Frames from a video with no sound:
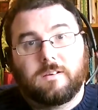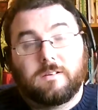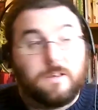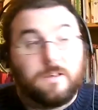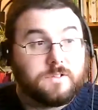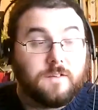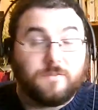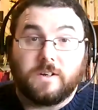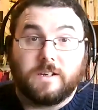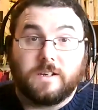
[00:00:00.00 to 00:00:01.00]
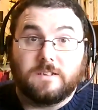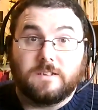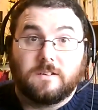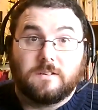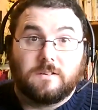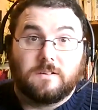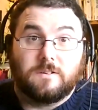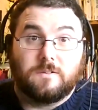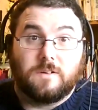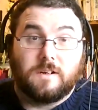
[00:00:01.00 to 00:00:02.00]
Now, it's not fucking easy,
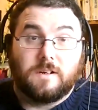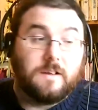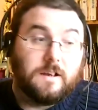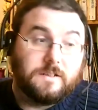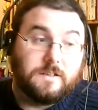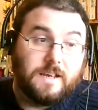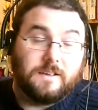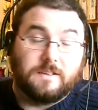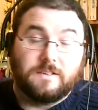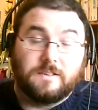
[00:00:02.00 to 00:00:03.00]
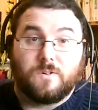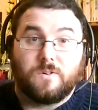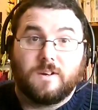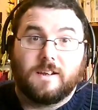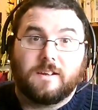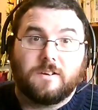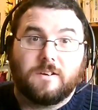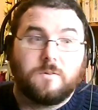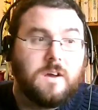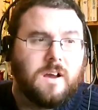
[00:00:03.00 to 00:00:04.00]
and I say it in the story, like,
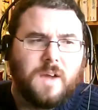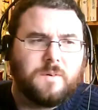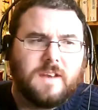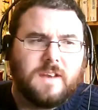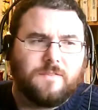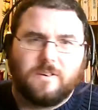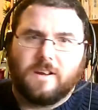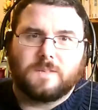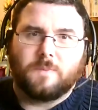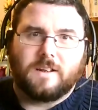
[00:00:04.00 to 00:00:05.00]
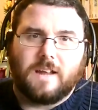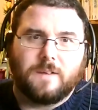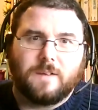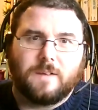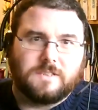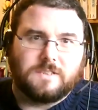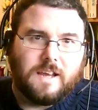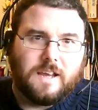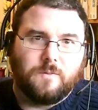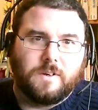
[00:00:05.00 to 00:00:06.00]
I would never expect anyone to sit
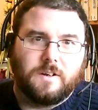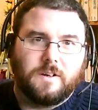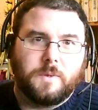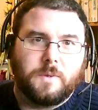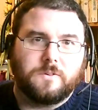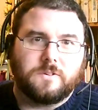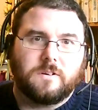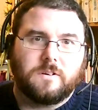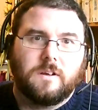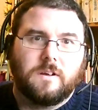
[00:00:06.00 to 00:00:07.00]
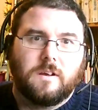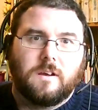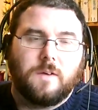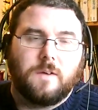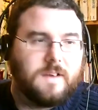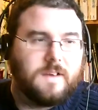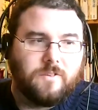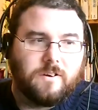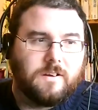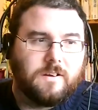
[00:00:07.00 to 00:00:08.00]
down with an abuser. I would
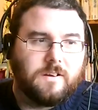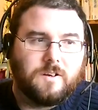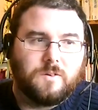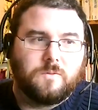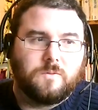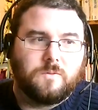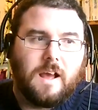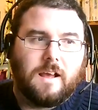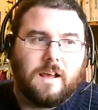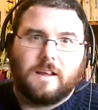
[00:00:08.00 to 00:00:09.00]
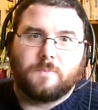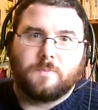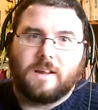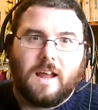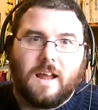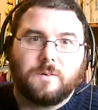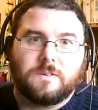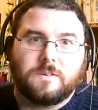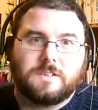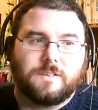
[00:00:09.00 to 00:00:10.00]
never, expect
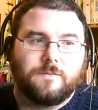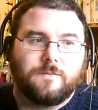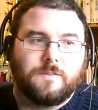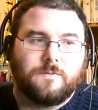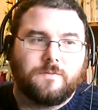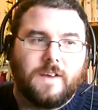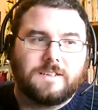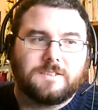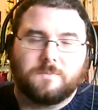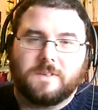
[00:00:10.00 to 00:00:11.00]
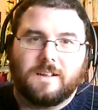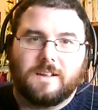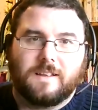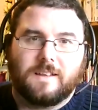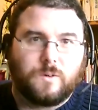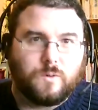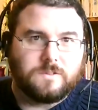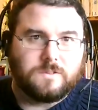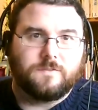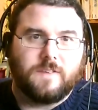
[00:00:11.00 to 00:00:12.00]
anyone to face something that they
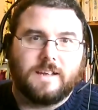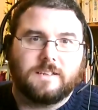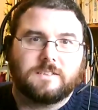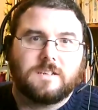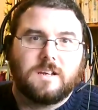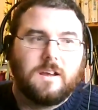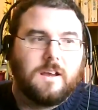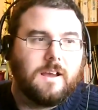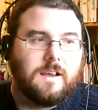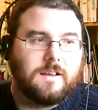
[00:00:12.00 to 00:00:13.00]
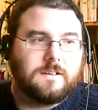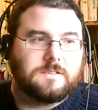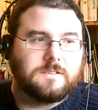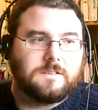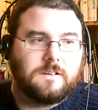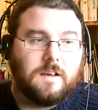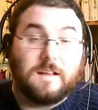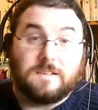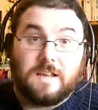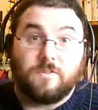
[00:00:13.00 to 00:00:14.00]
couldn't face. And
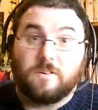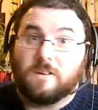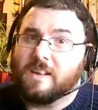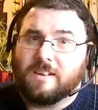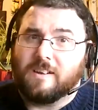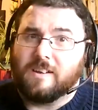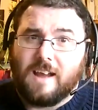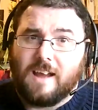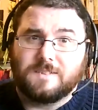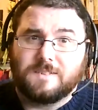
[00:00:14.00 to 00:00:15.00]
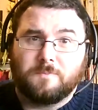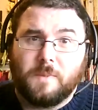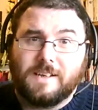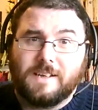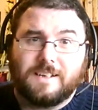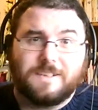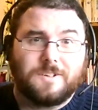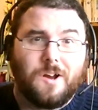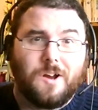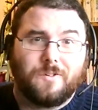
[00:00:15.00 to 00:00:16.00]
as ever, like, you can't beat
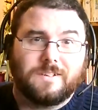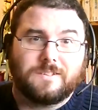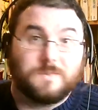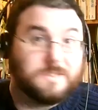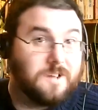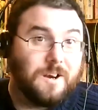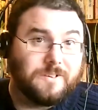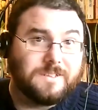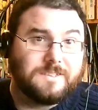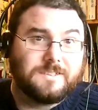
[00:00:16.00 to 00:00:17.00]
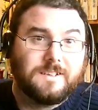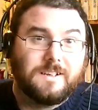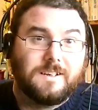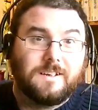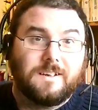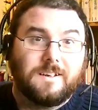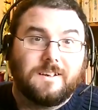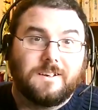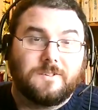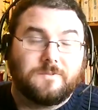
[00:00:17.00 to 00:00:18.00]
intolerance with tolerance.
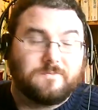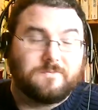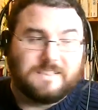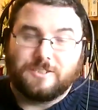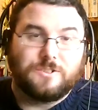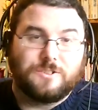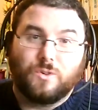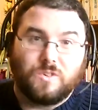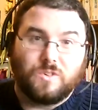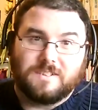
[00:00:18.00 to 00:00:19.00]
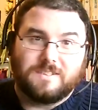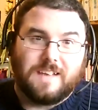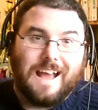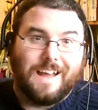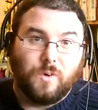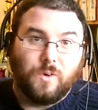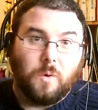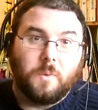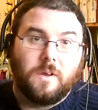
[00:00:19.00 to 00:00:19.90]
That just doesn't add up.